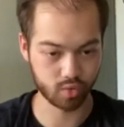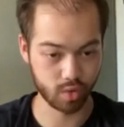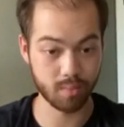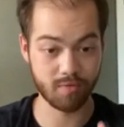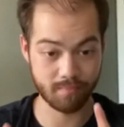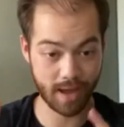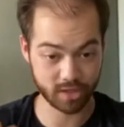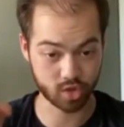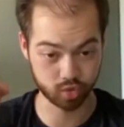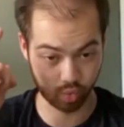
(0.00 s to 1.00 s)
room of
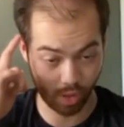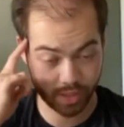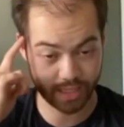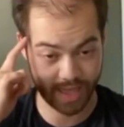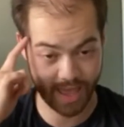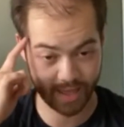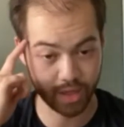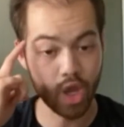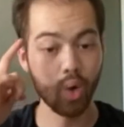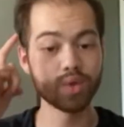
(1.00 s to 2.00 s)
my drunken head